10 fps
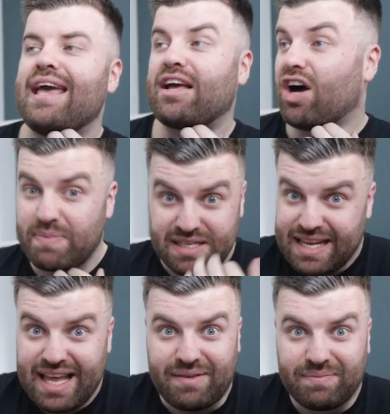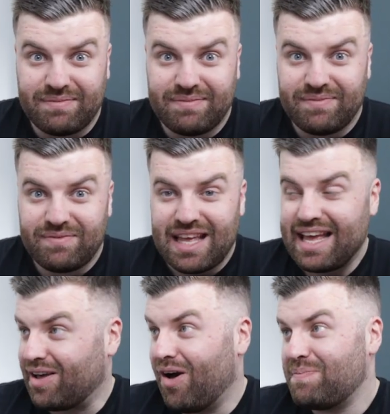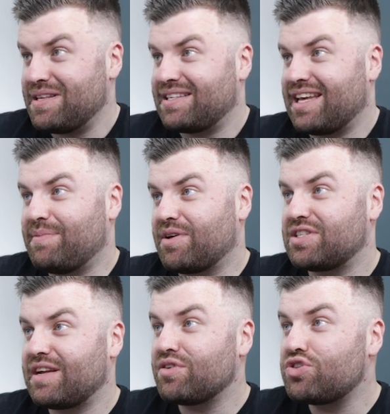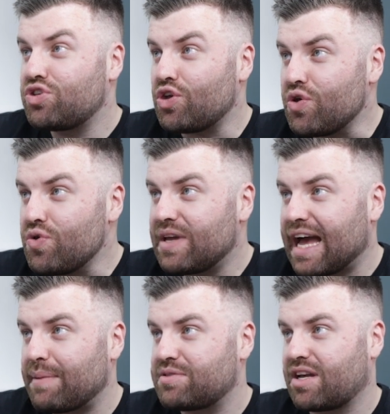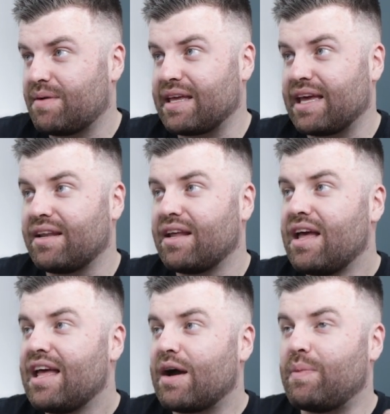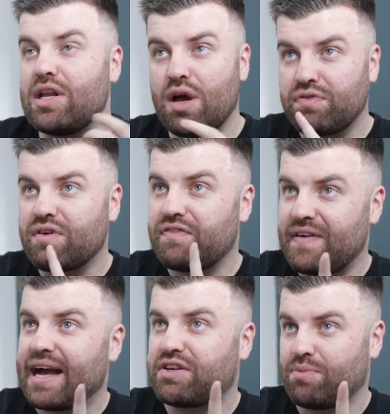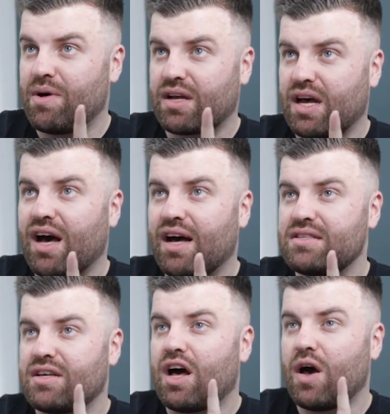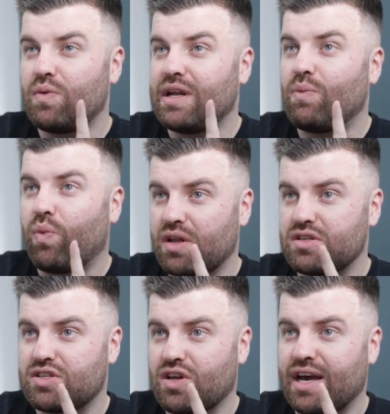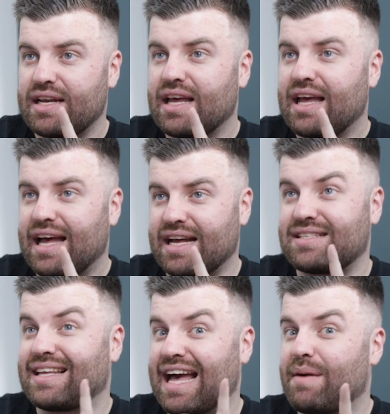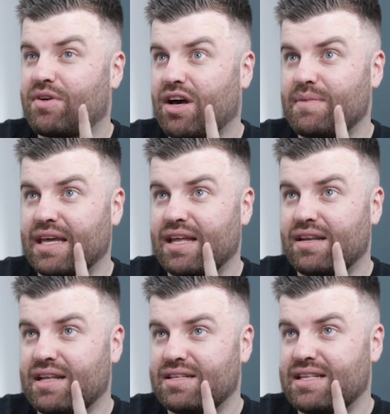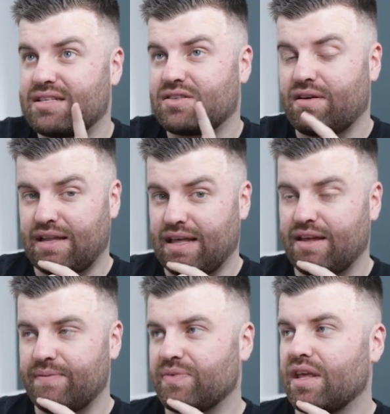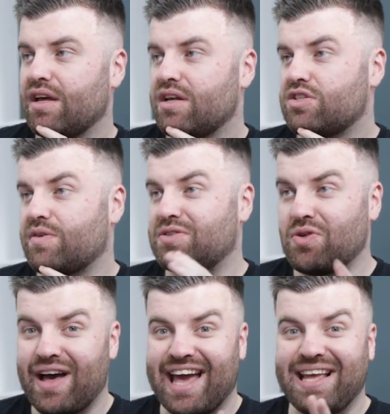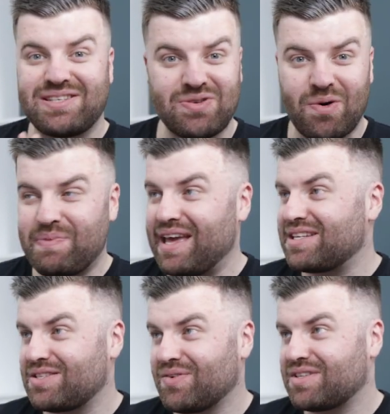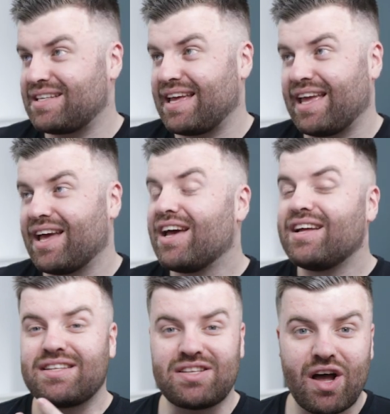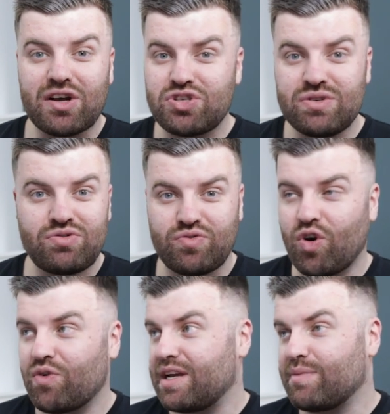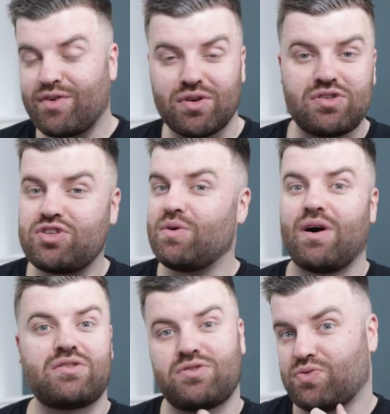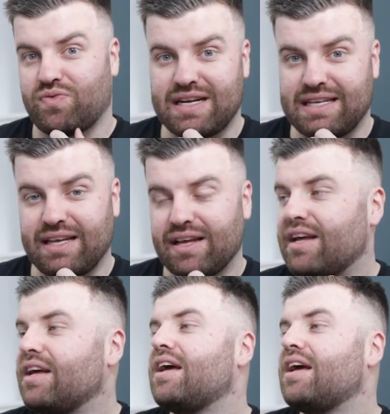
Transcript: It can't be C. It can't be C because there are two gaps coming in. And we know for a fact from our cut, only one side has the gap coming in. It's this side here. So it's not A, it's not B, it's not C. Deduction and drawing, we've got to two answers already.